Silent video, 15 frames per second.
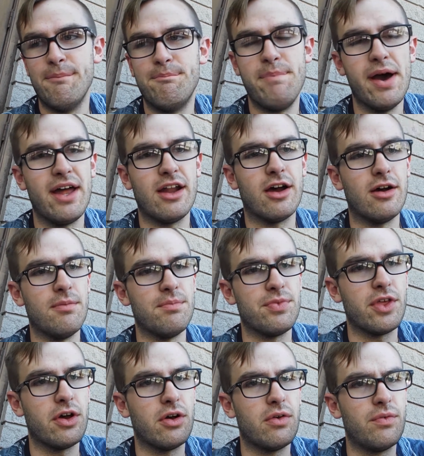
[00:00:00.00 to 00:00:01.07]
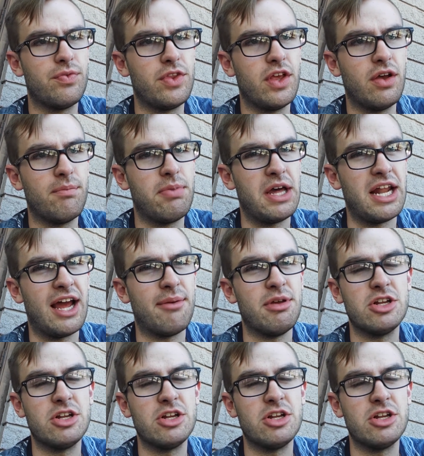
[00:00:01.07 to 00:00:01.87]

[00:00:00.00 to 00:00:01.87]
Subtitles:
But I'm